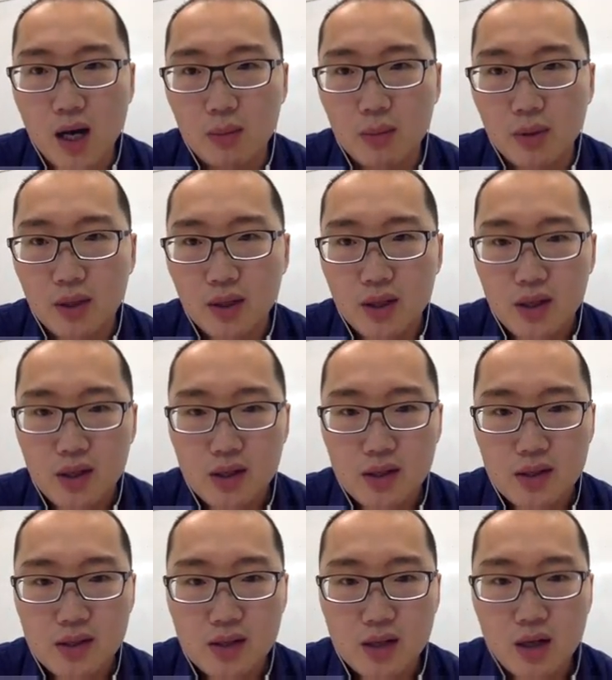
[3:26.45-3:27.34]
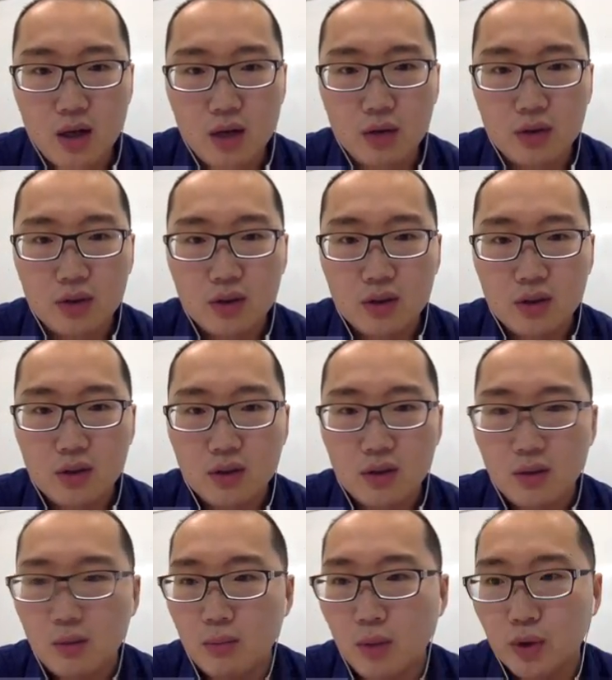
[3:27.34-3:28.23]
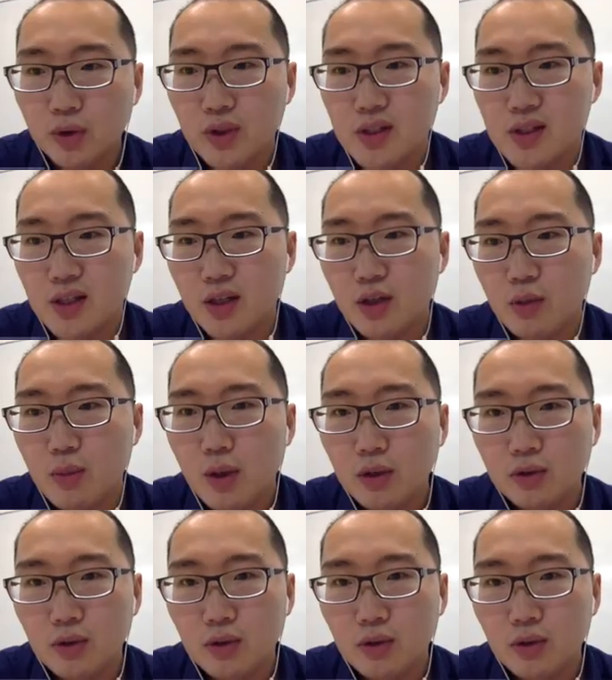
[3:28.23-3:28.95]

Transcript: is called multi-scale modeling.